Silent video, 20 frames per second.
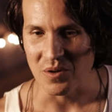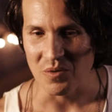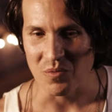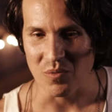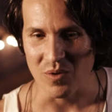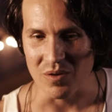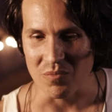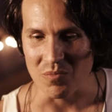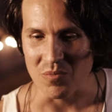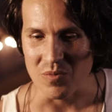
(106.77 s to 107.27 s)

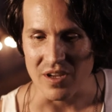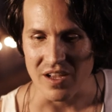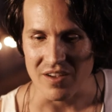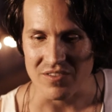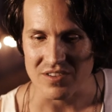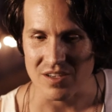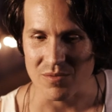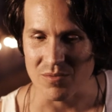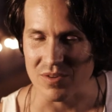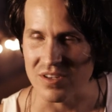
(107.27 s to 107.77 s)
when we have
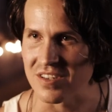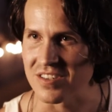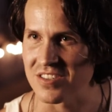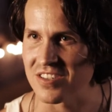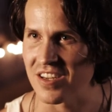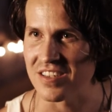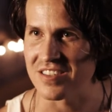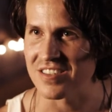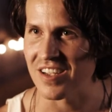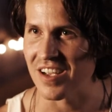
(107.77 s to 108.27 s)
someone to
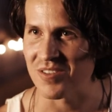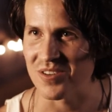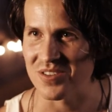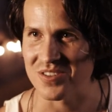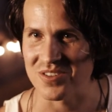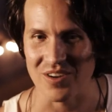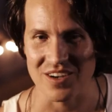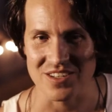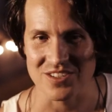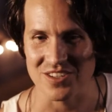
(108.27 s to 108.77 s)
chase after.
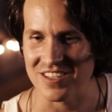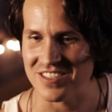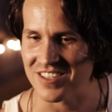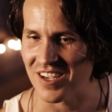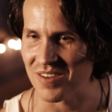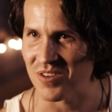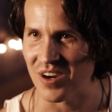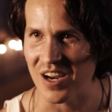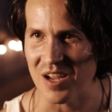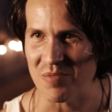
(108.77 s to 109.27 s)
So I chase
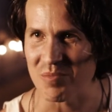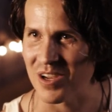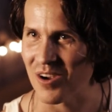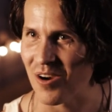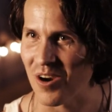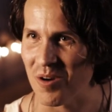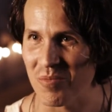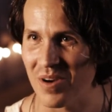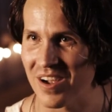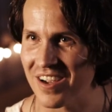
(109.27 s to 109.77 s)
after Amy
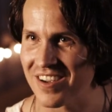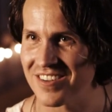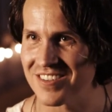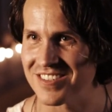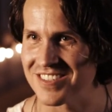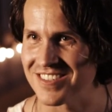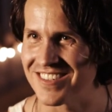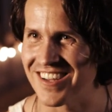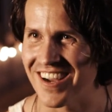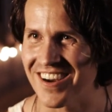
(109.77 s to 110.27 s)
Carmichael.
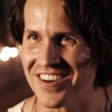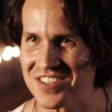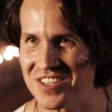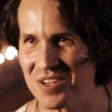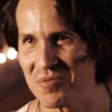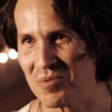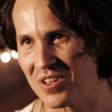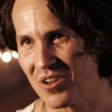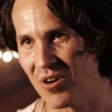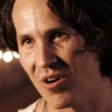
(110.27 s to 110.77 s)
She'd dye her
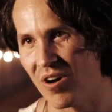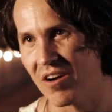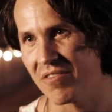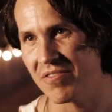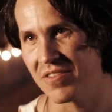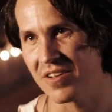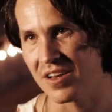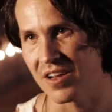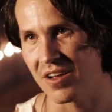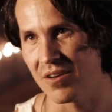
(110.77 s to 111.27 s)
skin with
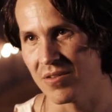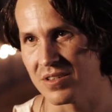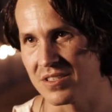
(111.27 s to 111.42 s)
coffee and go